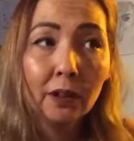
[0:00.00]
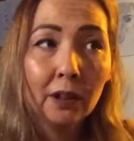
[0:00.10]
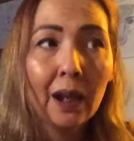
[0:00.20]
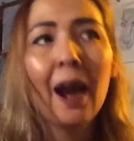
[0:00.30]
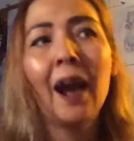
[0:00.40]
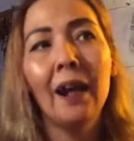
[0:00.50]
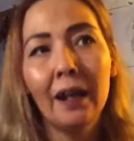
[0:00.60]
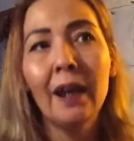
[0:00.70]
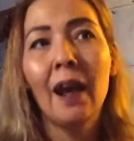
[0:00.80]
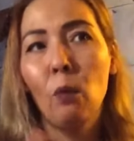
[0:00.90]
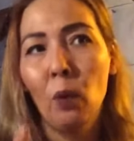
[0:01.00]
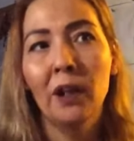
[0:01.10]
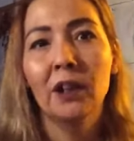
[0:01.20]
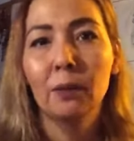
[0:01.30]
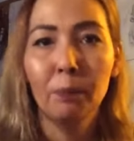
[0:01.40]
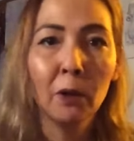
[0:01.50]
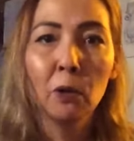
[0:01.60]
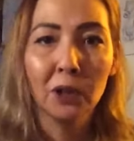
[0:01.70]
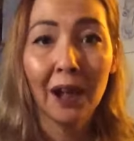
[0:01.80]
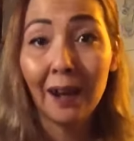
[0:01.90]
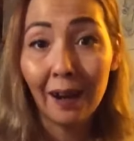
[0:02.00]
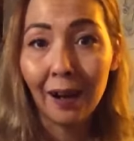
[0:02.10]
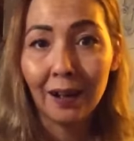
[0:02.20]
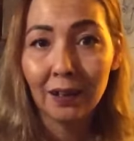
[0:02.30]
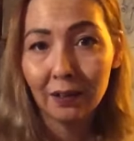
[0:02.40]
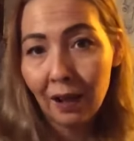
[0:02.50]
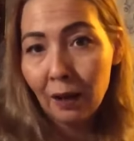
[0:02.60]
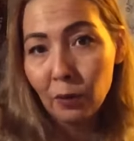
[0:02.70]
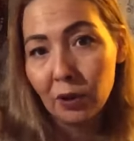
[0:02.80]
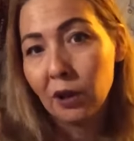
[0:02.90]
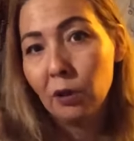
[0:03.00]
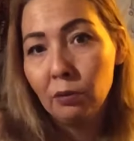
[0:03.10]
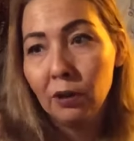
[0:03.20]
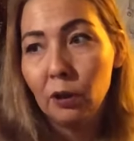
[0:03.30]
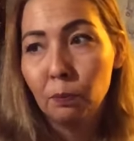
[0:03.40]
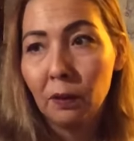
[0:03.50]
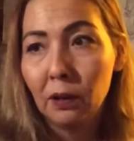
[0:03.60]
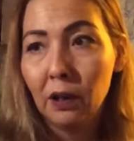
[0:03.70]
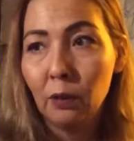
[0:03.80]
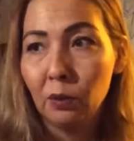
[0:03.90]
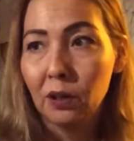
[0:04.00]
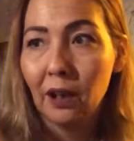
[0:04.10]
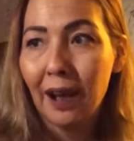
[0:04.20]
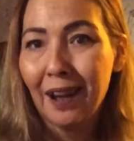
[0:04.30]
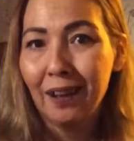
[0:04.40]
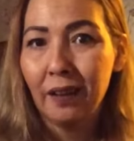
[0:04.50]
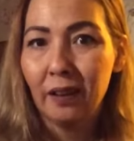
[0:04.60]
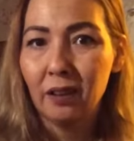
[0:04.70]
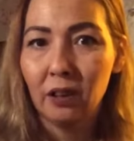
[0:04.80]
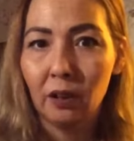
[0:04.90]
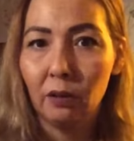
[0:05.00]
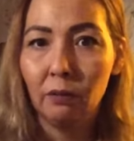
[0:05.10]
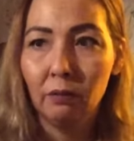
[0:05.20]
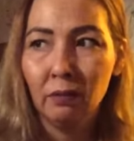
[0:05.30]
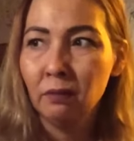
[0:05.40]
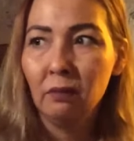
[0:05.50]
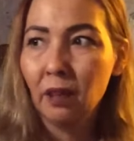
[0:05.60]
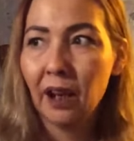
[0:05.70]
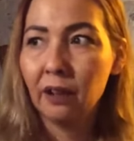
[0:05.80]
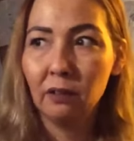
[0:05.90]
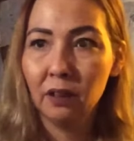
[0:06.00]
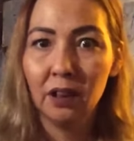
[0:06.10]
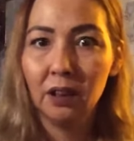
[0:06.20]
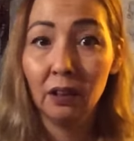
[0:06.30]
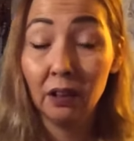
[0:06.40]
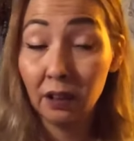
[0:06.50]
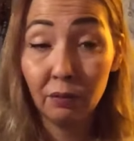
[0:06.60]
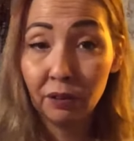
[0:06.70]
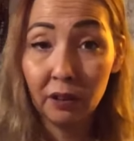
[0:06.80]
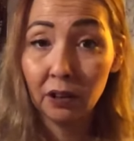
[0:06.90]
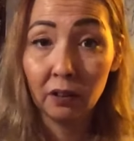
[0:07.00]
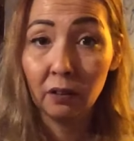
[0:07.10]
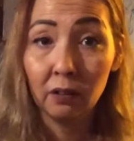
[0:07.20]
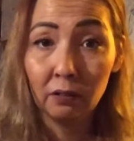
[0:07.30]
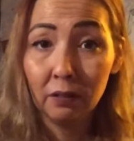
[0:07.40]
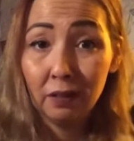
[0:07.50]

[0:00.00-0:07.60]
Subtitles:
yeah, once, because I asked, I was curious, but it was hanging, so I couldn't see the difference, you know.